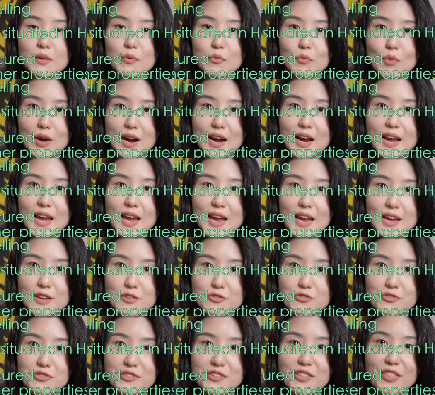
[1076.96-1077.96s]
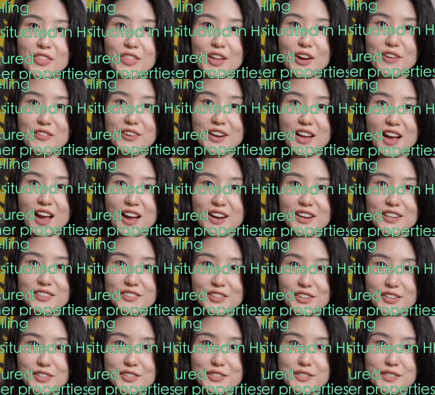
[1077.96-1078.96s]
100,000 Hong Kong
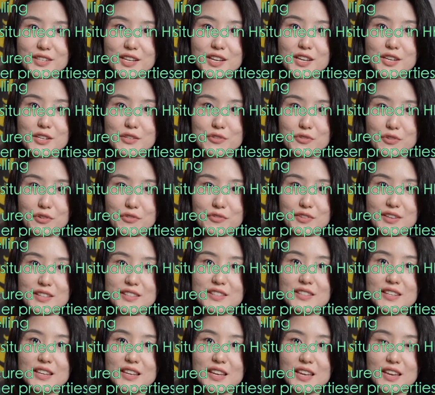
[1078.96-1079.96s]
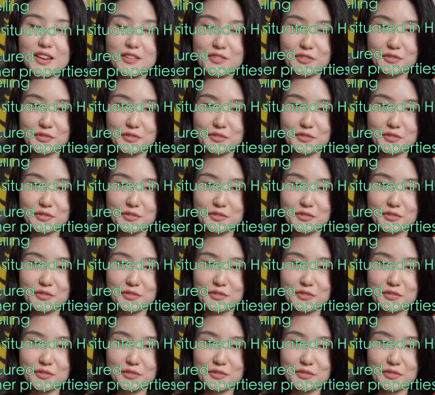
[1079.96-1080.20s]
dollars during the year